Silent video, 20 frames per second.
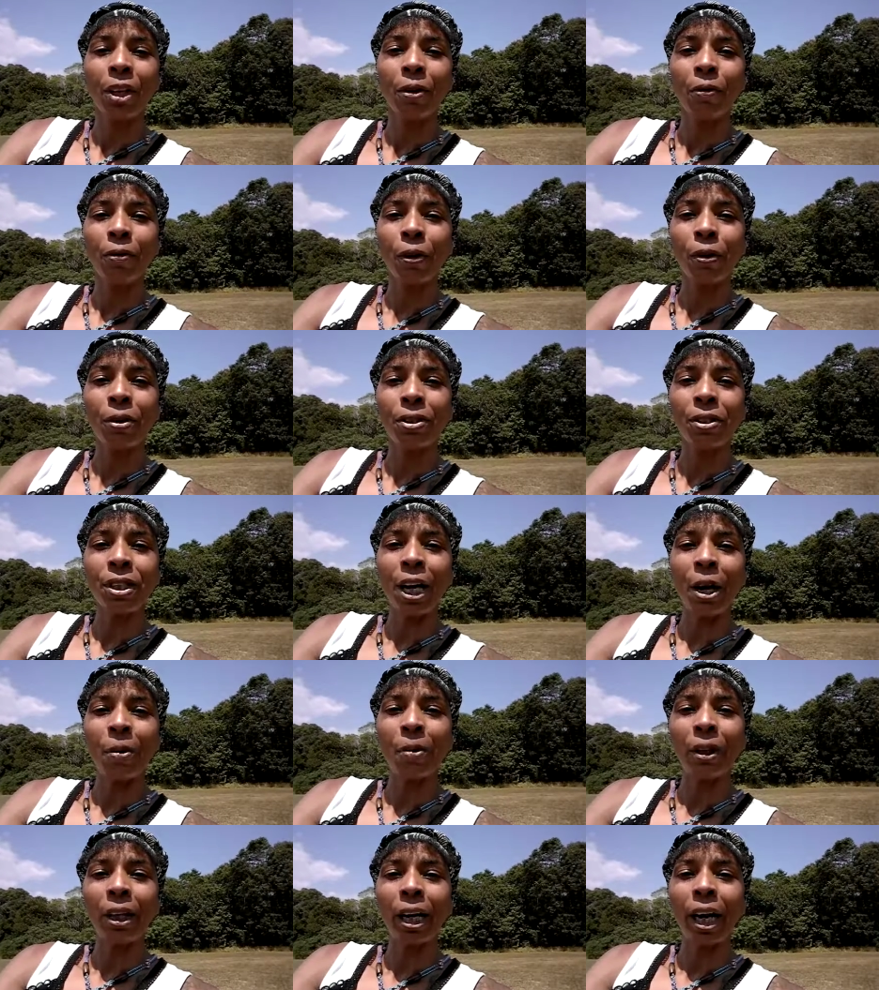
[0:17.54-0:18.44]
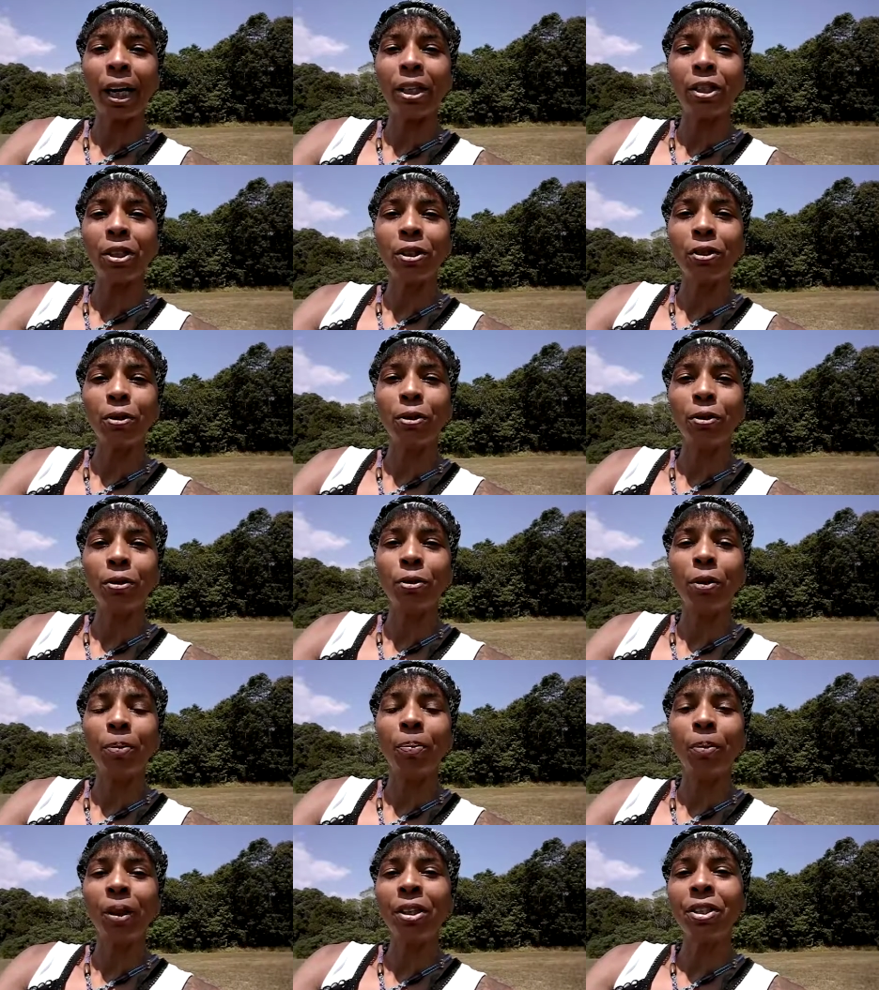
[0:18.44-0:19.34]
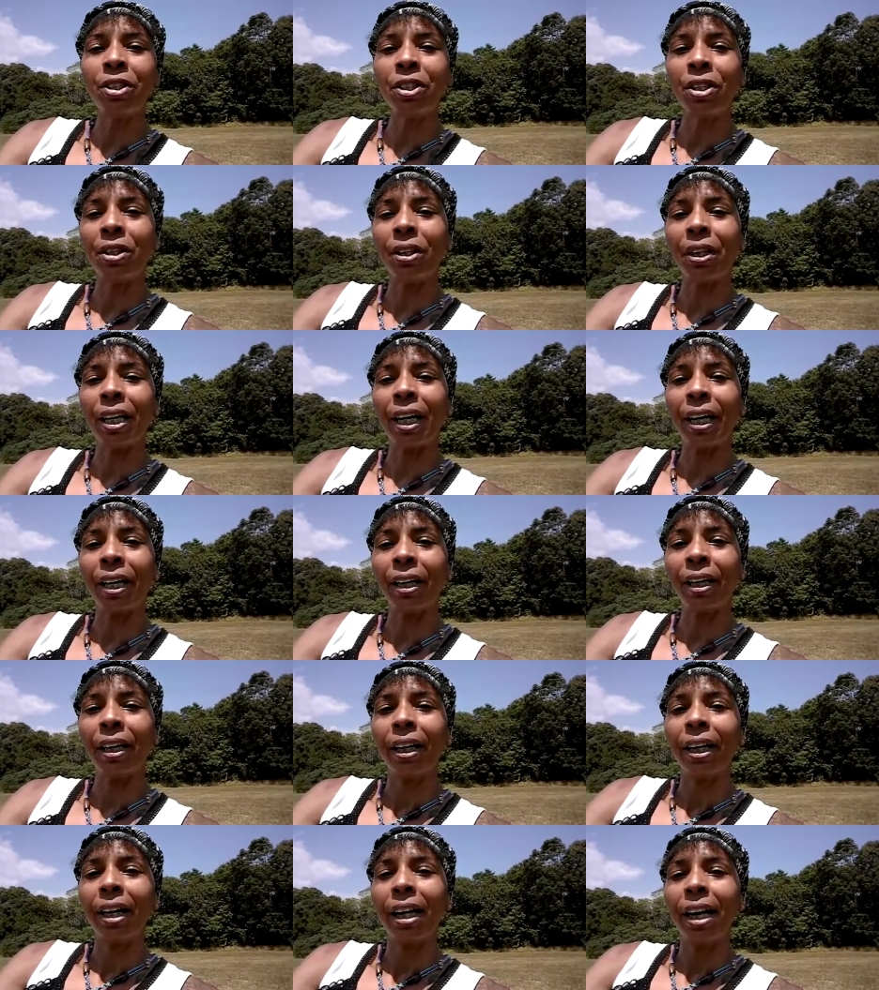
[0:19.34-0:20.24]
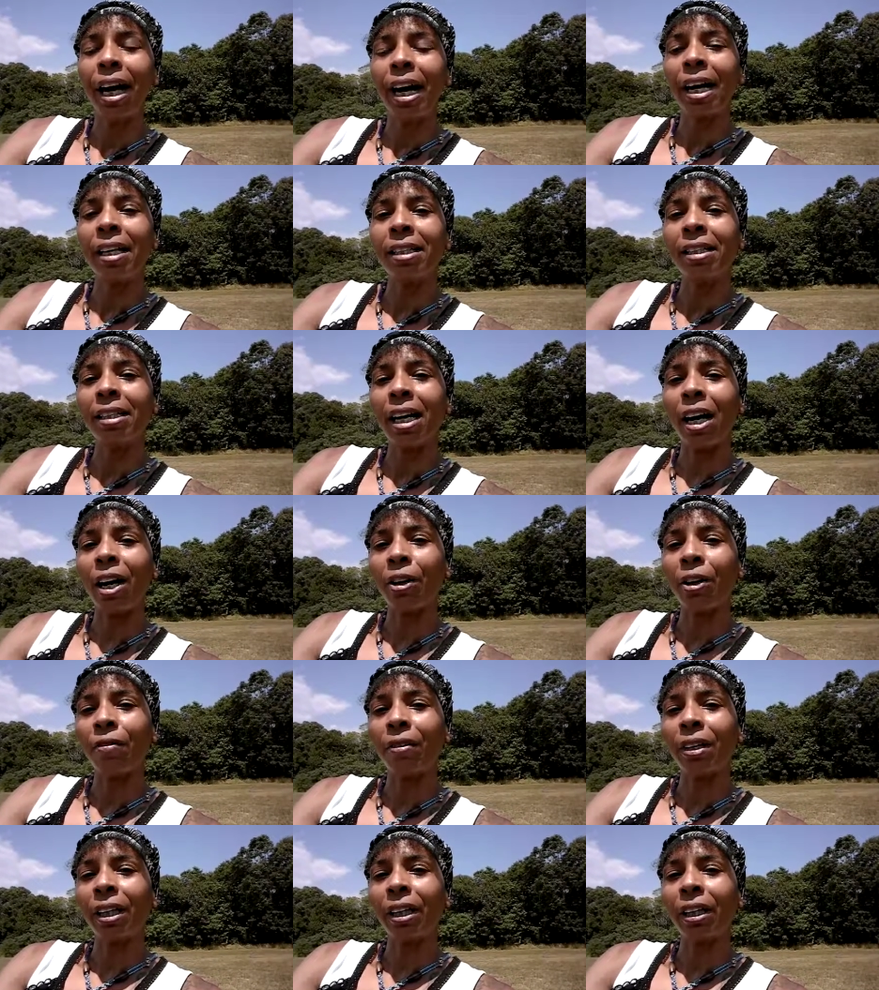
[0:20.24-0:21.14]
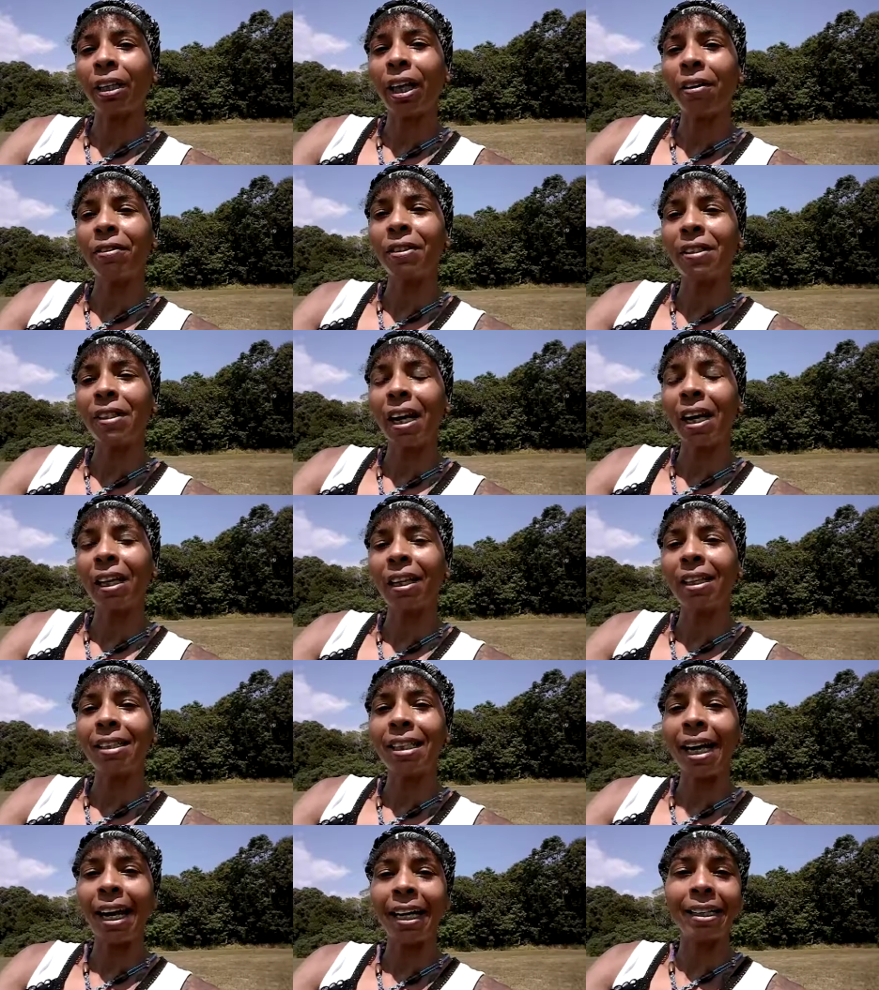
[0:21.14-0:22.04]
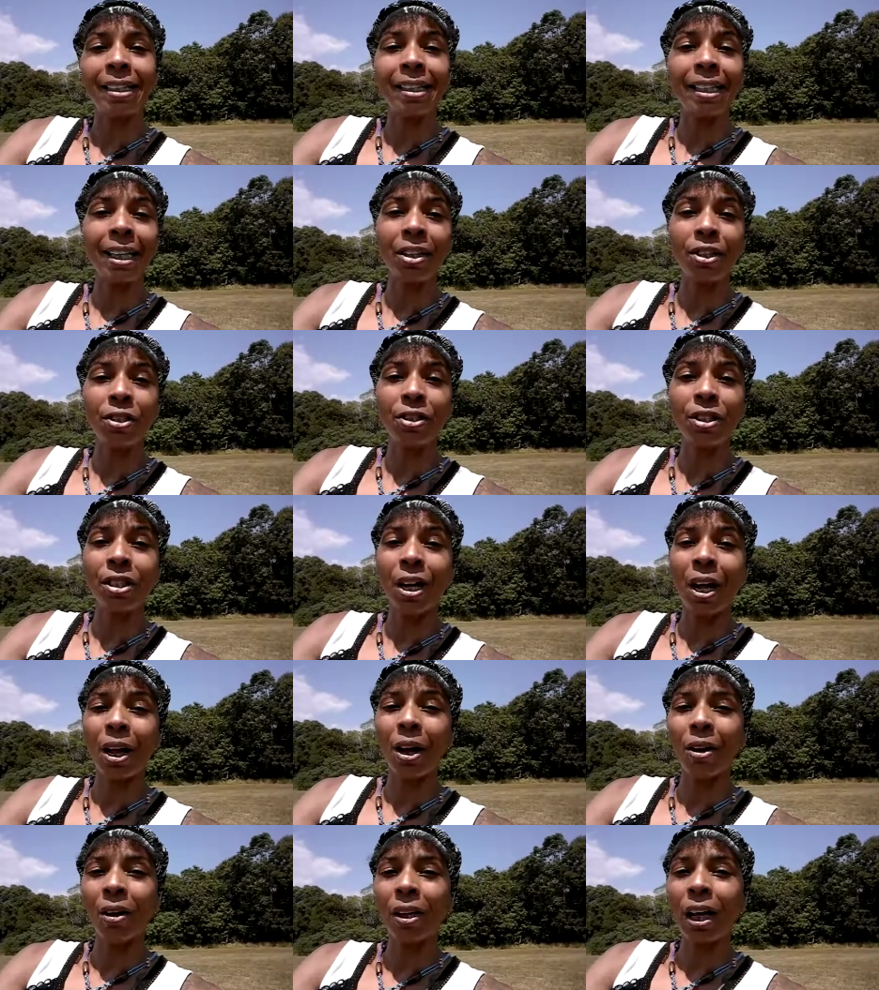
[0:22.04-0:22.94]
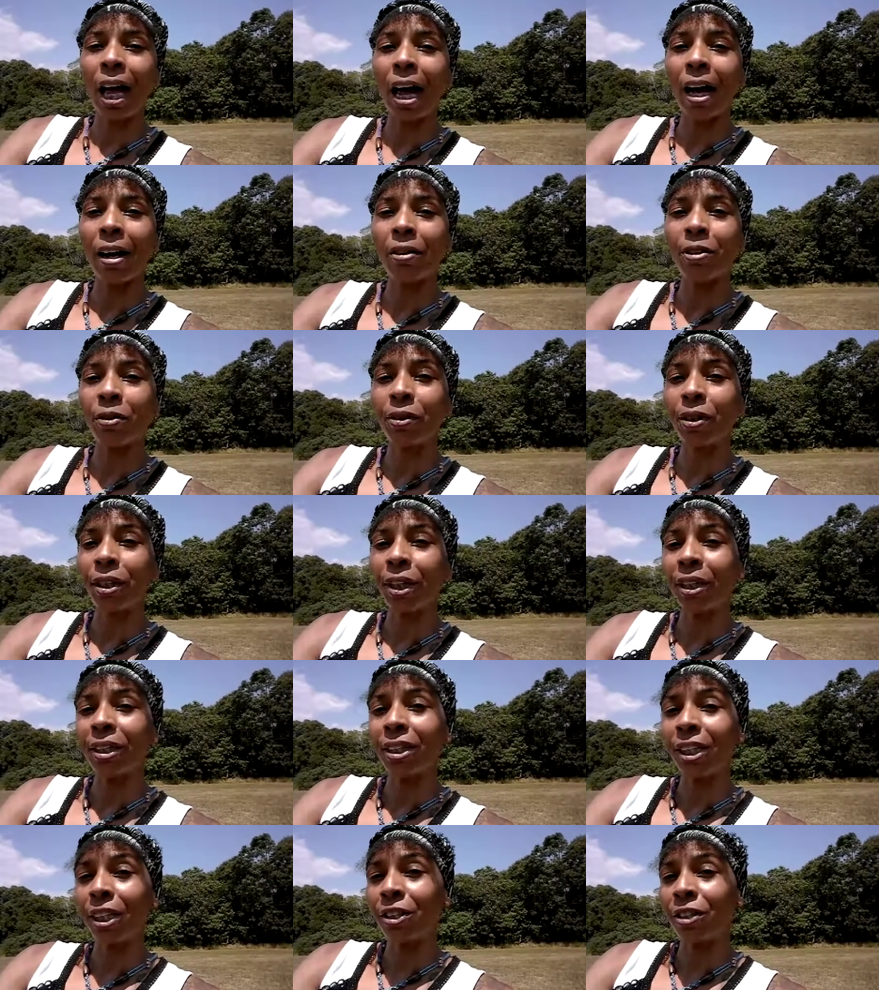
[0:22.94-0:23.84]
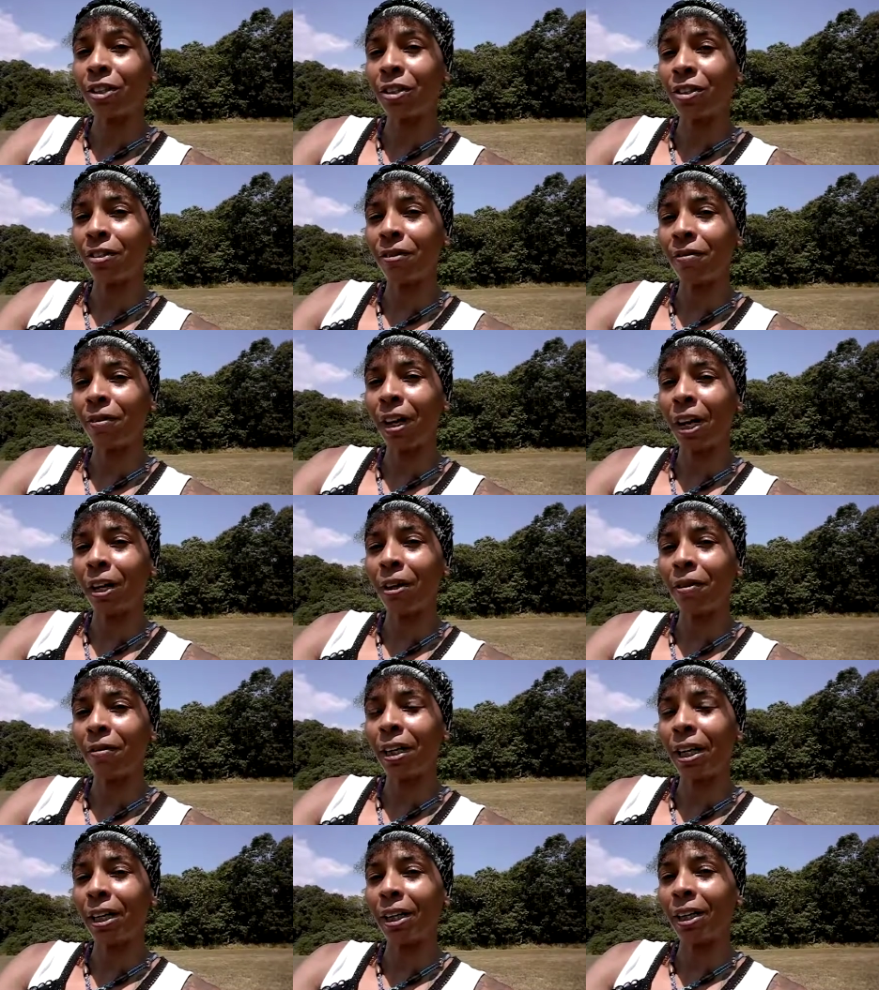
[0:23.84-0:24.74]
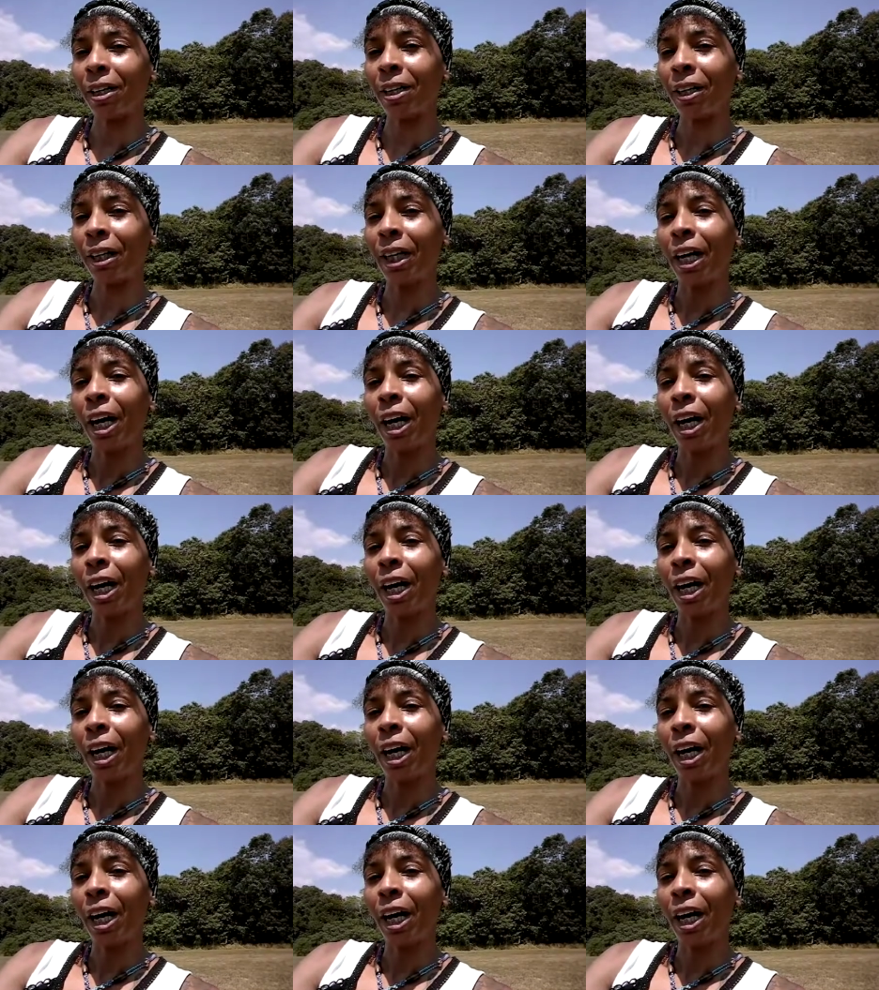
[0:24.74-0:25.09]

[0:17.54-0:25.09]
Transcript: First, I would like to mention that as the Ayurvedic lifestylist, I intend to start our lives with the intentions of Ayurveda,